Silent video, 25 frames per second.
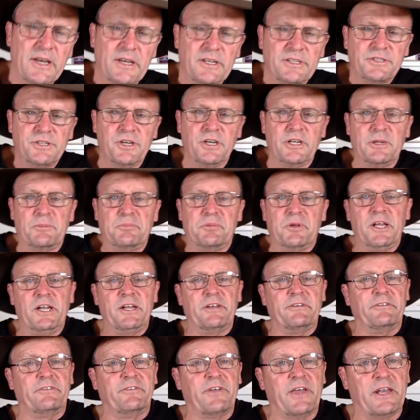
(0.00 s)
certainly plenty
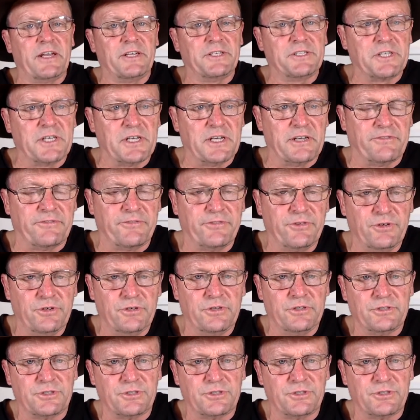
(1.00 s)
of advantage there for